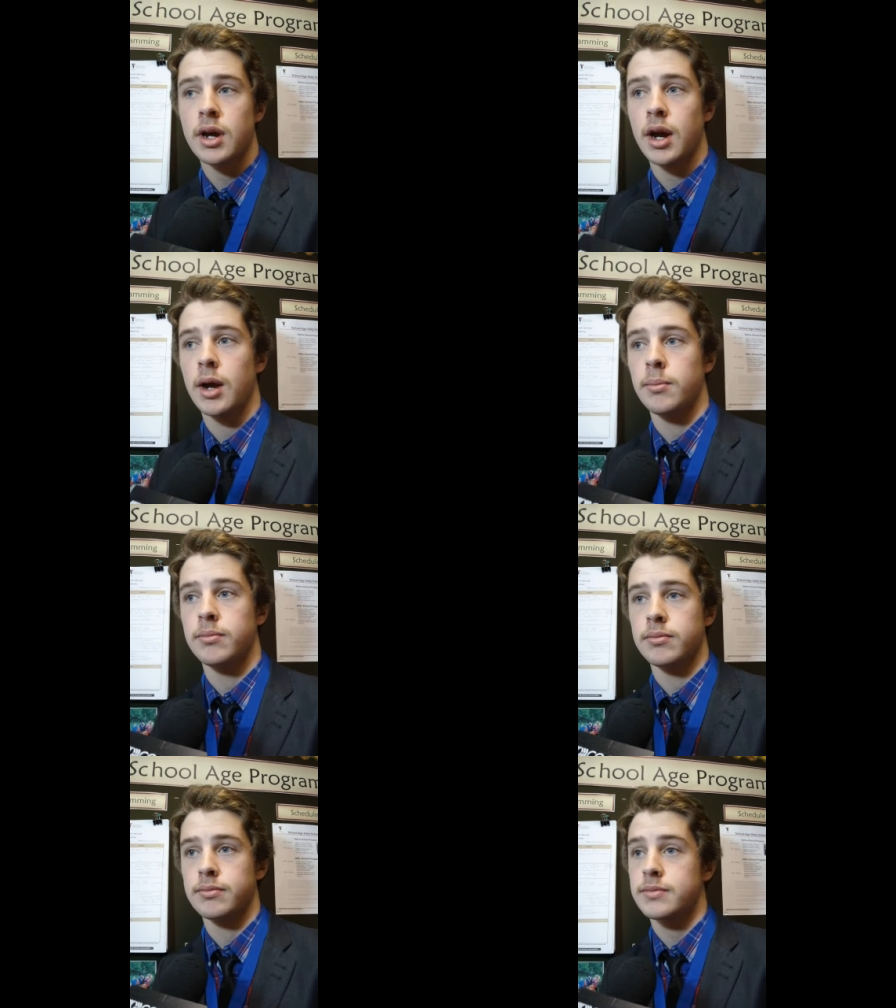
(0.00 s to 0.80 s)
Um,
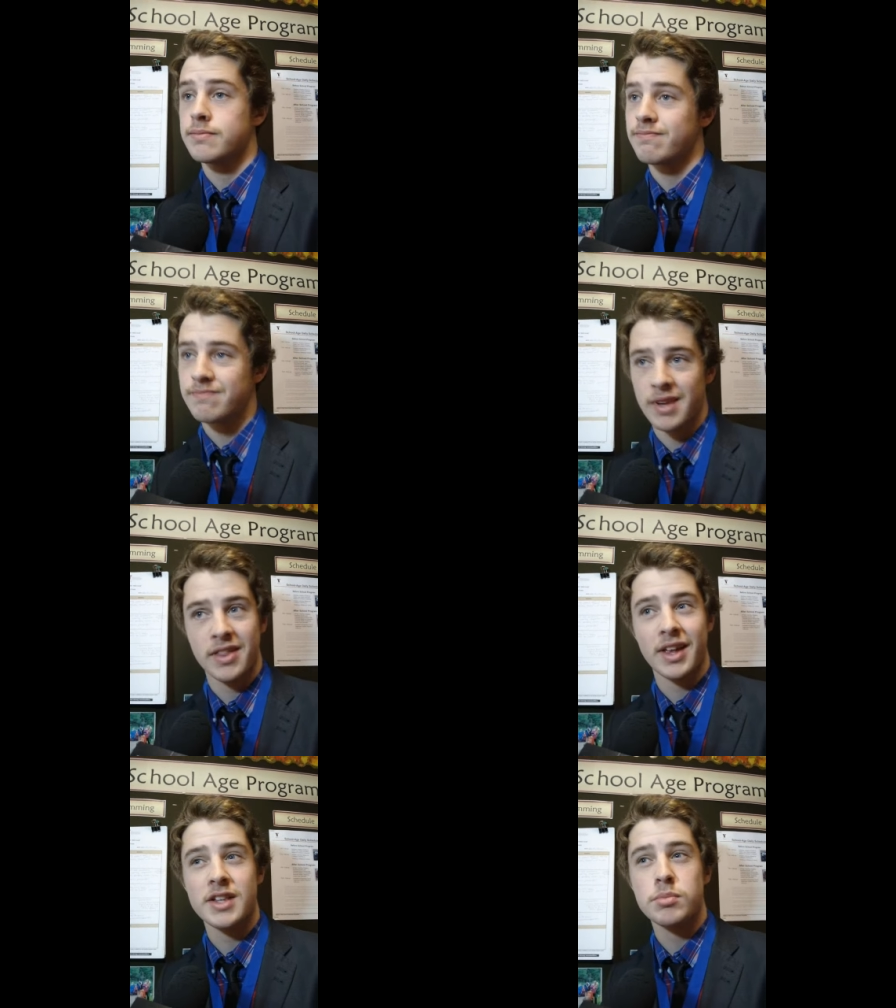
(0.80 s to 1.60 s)
I
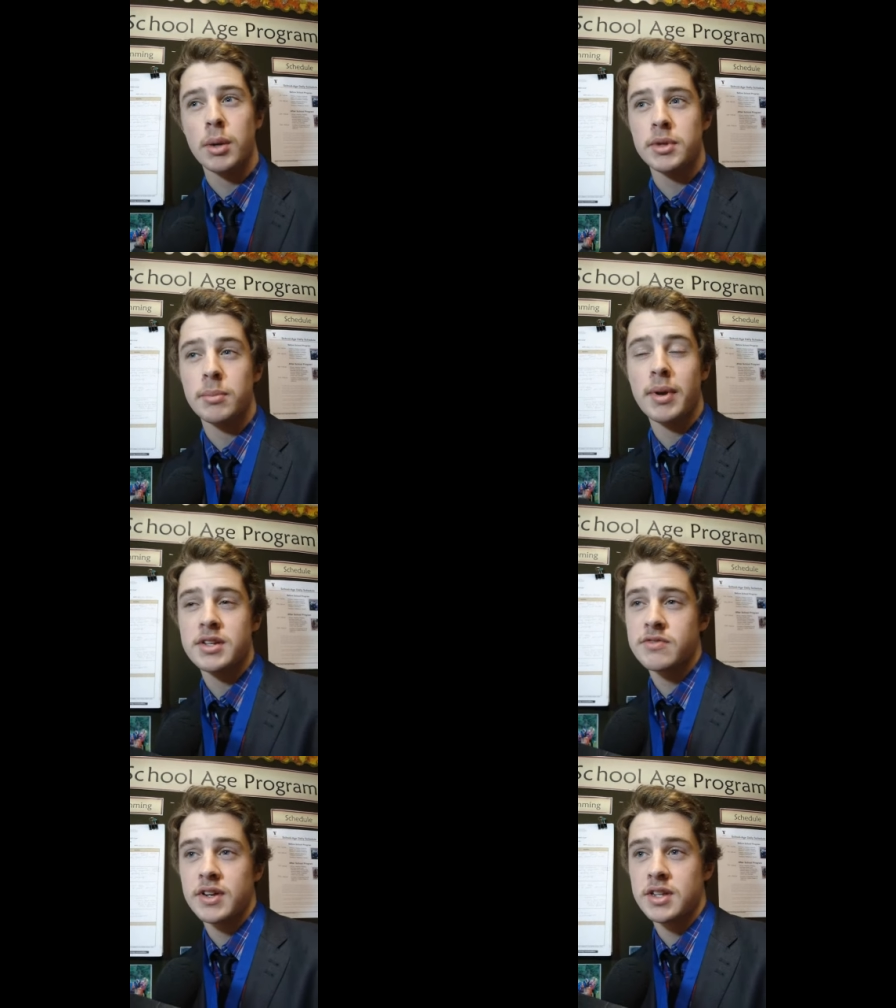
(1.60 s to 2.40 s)
think that's probably the
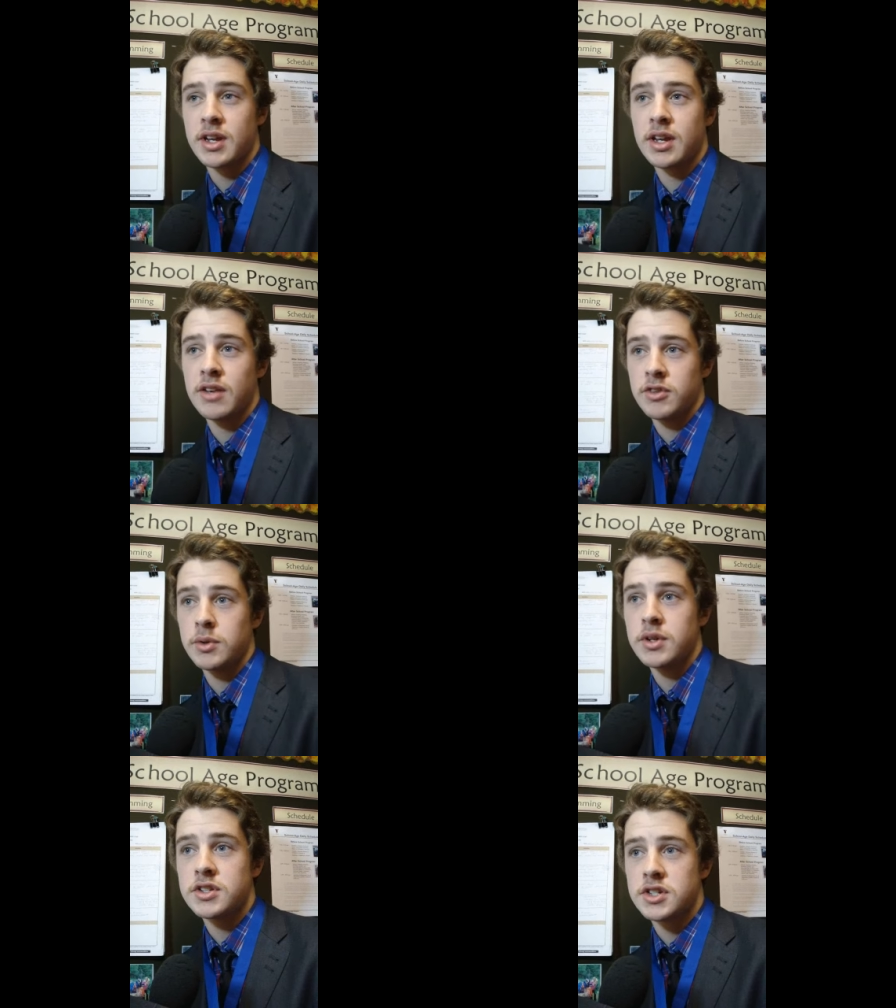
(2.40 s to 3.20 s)
best advice I can give
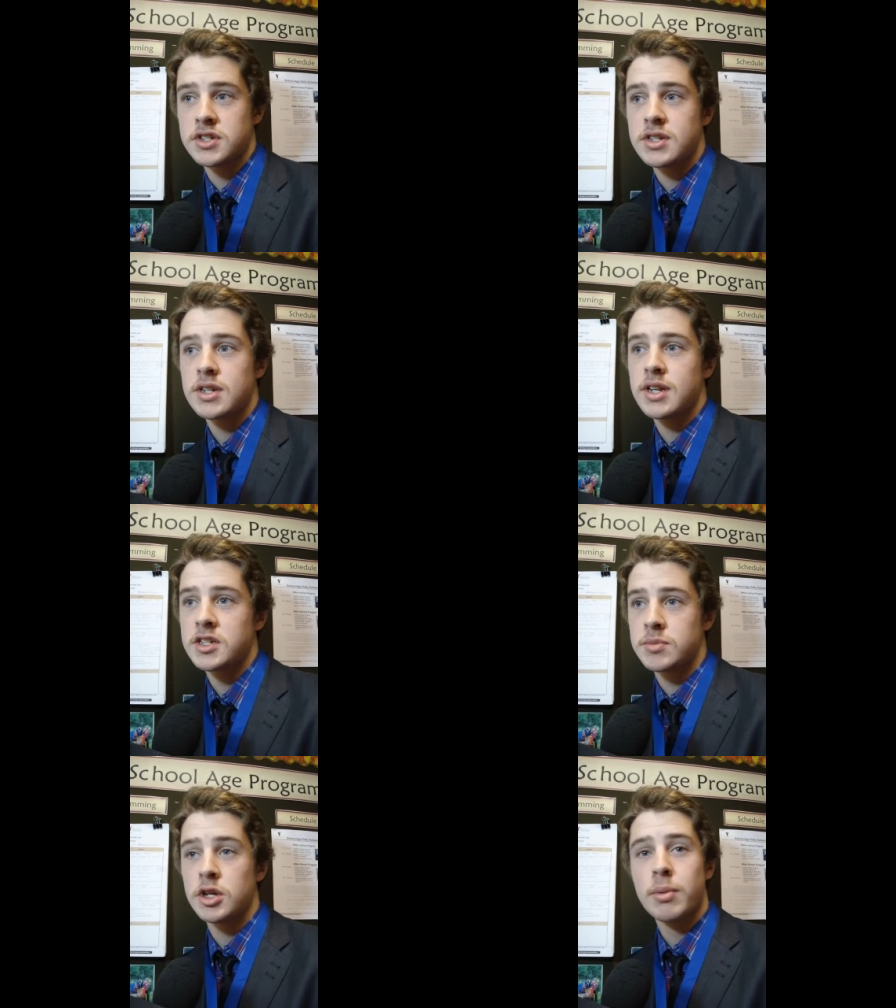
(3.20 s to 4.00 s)
you is just
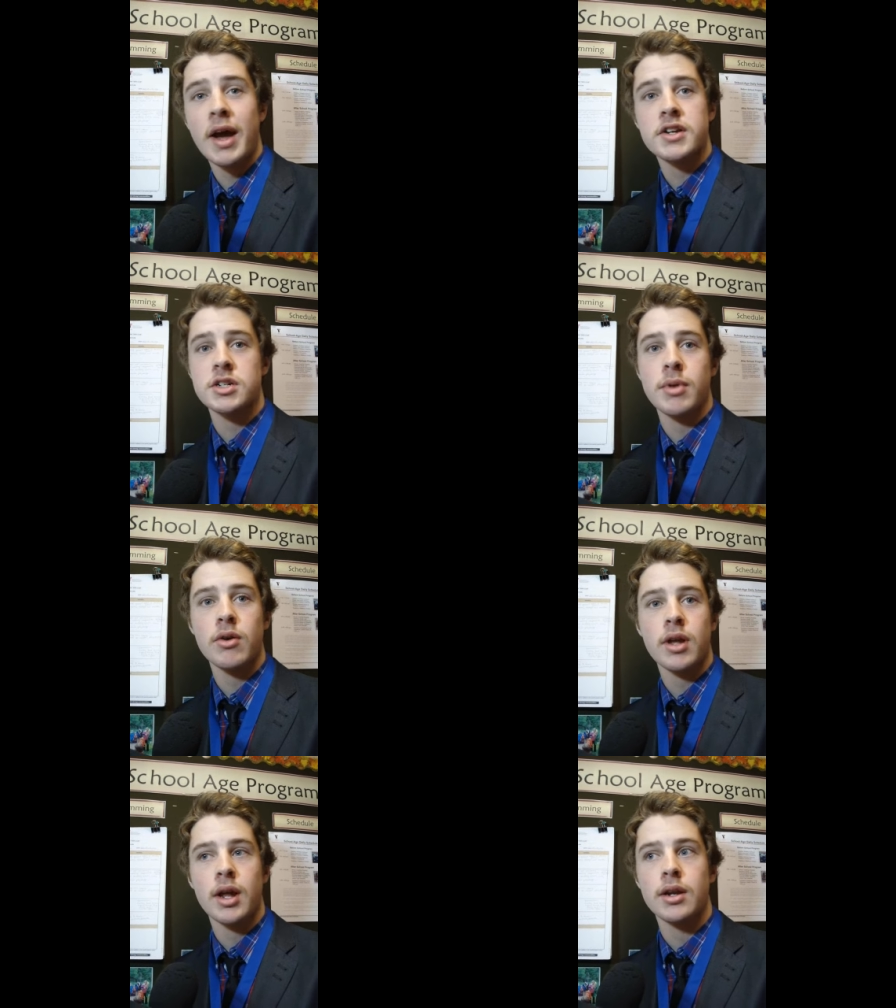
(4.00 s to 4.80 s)
take something you're passionate
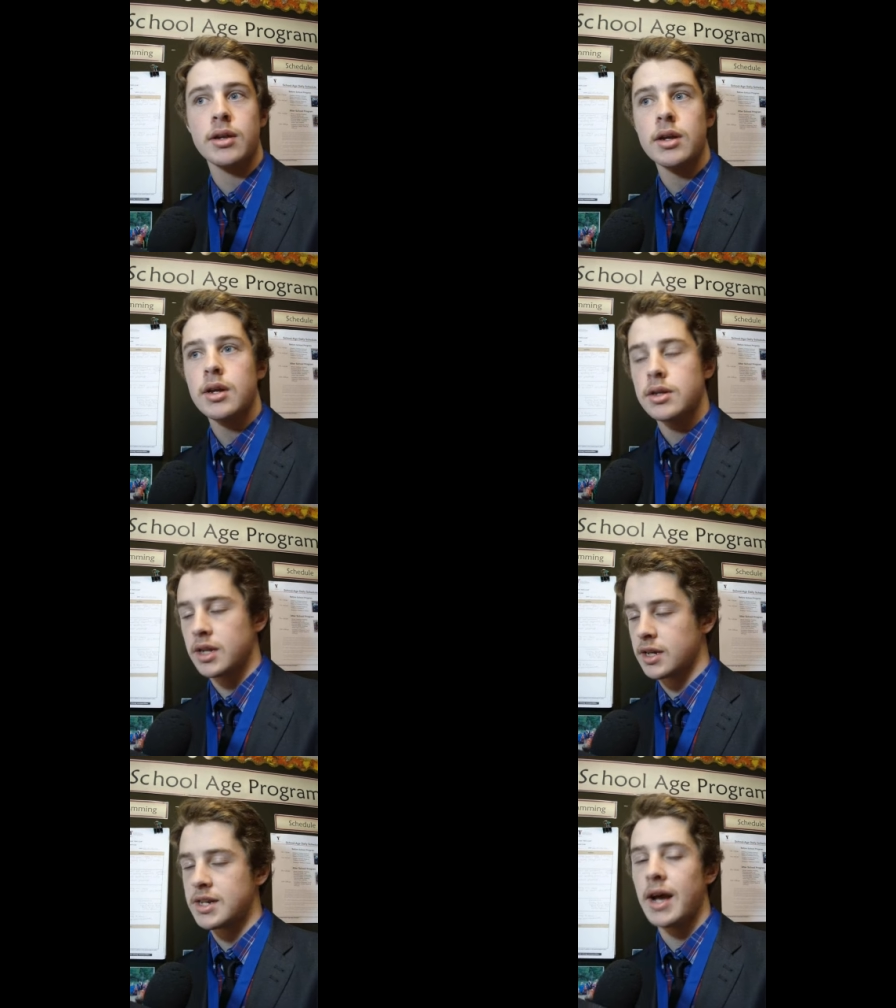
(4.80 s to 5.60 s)
about and
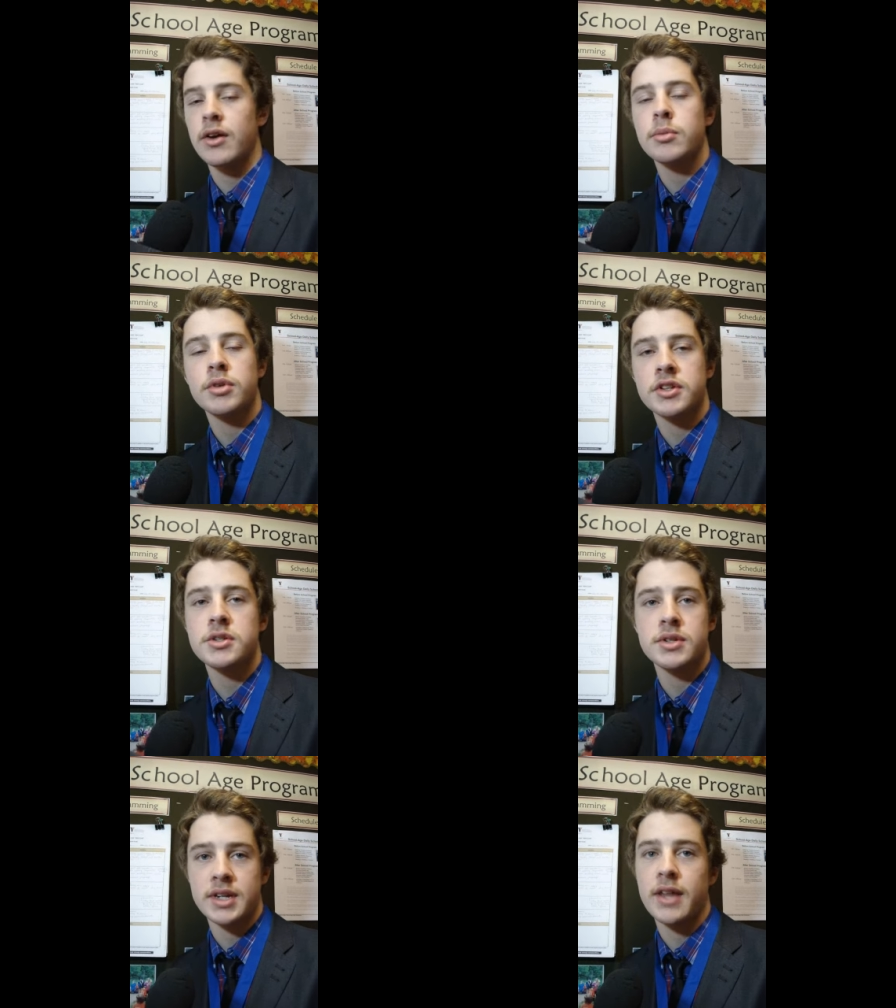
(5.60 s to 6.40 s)
take a talent and put the
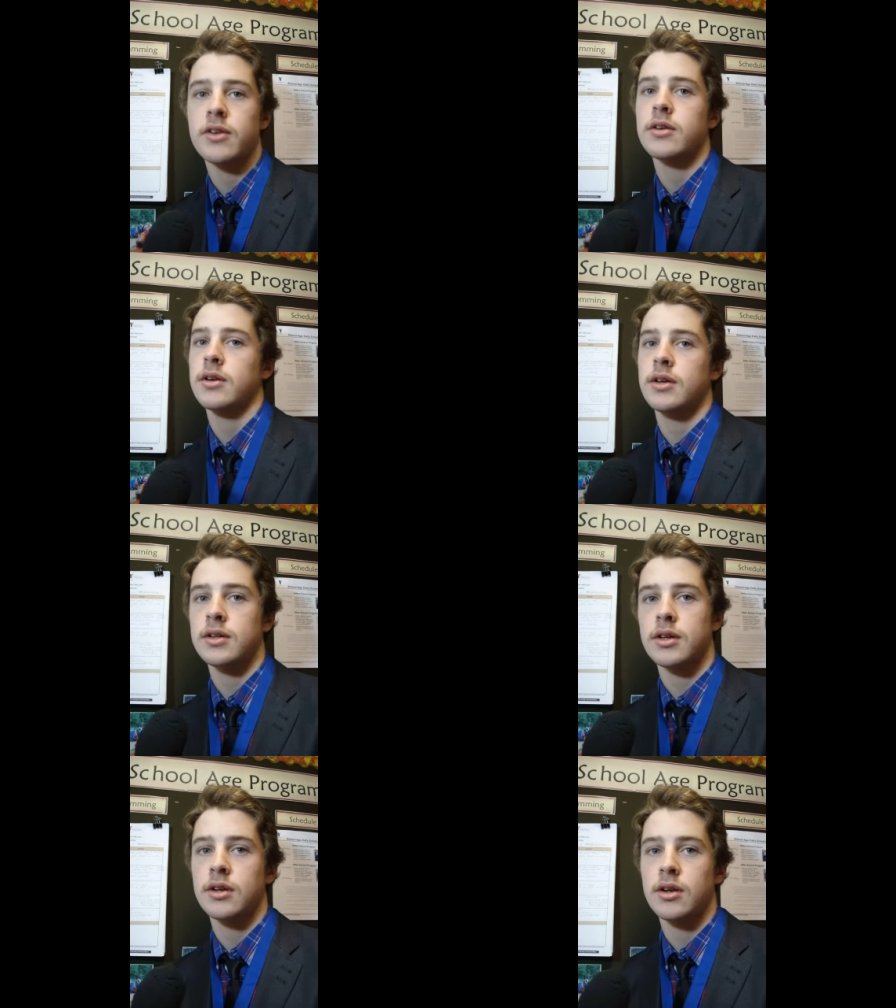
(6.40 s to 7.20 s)
two together.
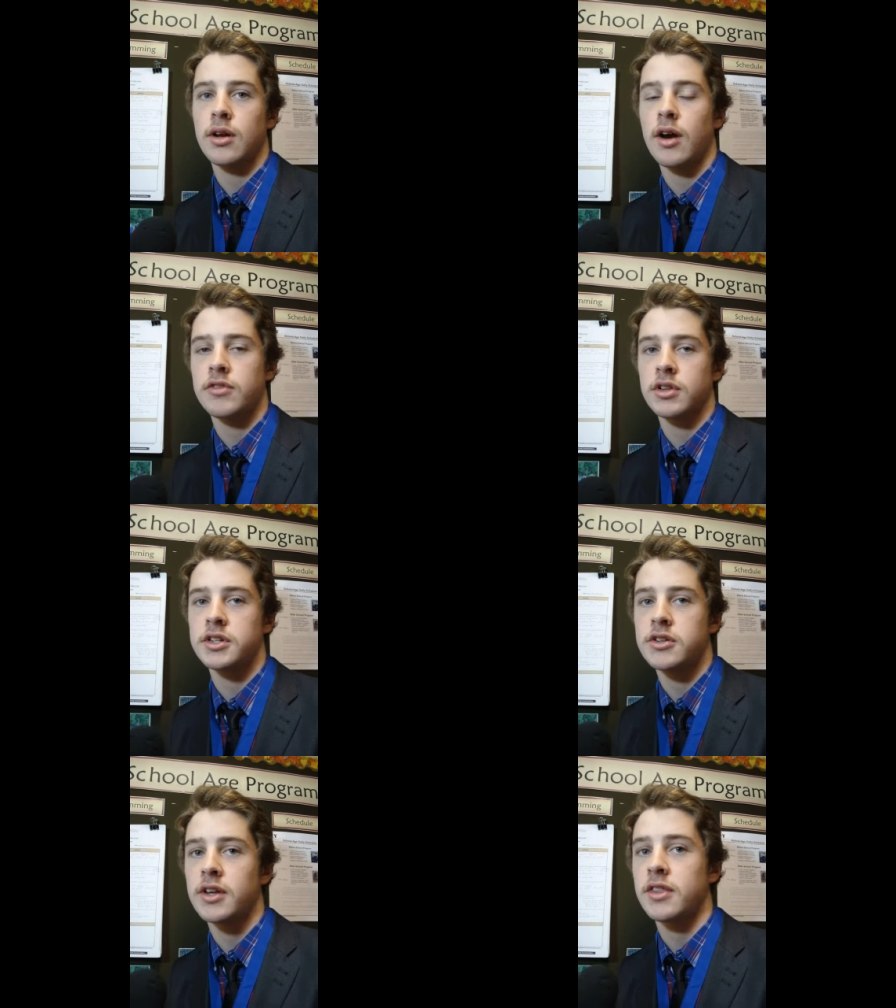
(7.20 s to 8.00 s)
It can often
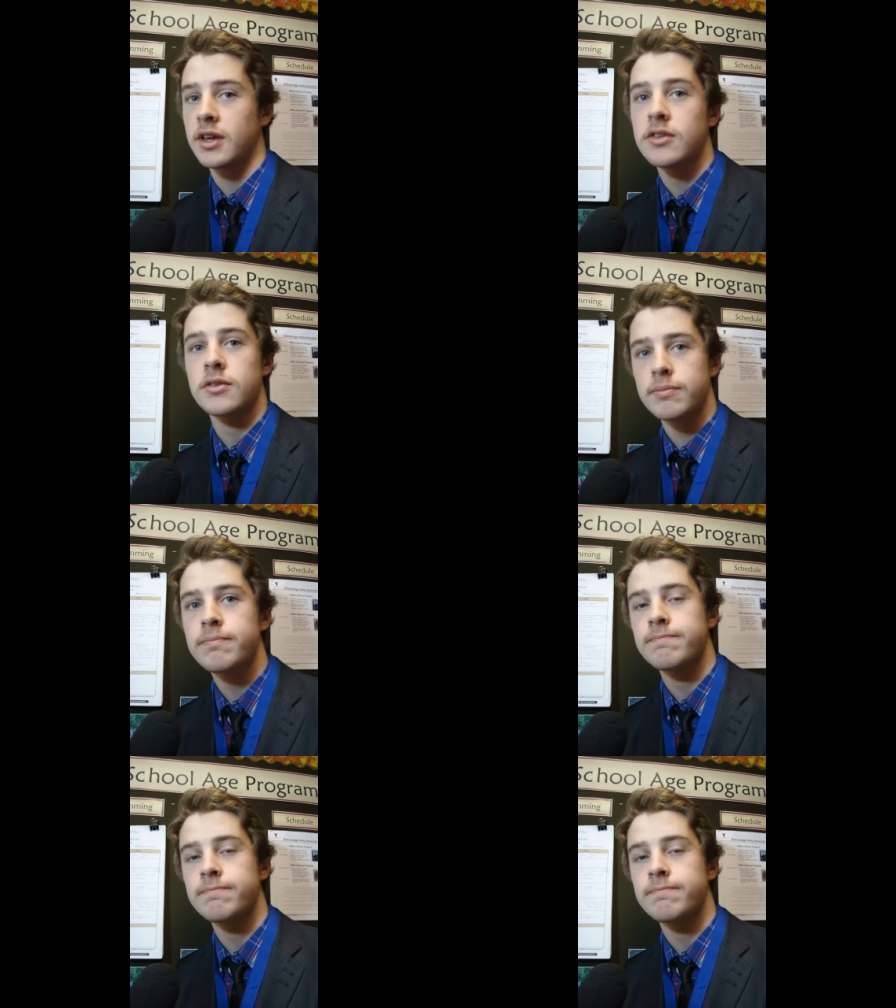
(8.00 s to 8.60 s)
lead to great things.